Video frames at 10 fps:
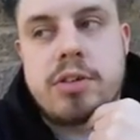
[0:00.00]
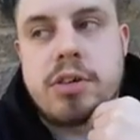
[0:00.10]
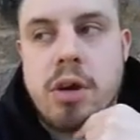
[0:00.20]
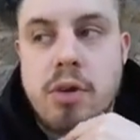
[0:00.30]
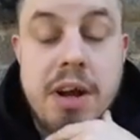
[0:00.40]

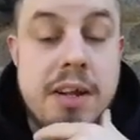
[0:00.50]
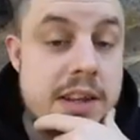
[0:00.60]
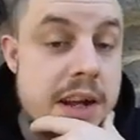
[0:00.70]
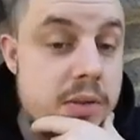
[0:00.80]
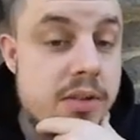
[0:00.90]
So I
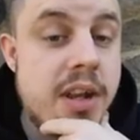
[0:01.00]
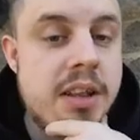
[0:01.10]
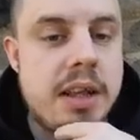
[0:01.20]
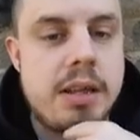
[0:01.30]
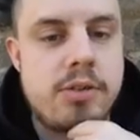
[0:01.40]
found it out
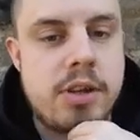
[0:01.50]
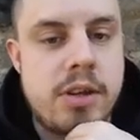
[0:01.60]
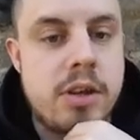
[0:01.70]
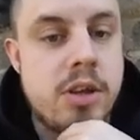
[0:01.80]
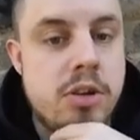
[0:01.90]
today that he's
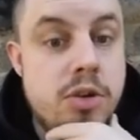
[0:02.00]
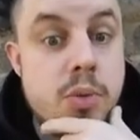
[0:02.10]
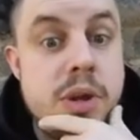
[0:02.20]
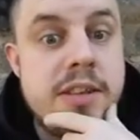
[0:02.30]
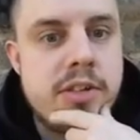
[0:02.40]
in
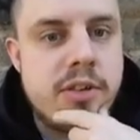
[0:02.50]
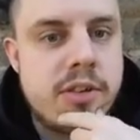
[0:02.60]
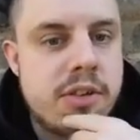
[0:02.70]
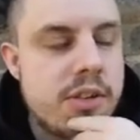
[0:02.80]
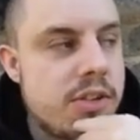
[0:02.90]
Nuneaton,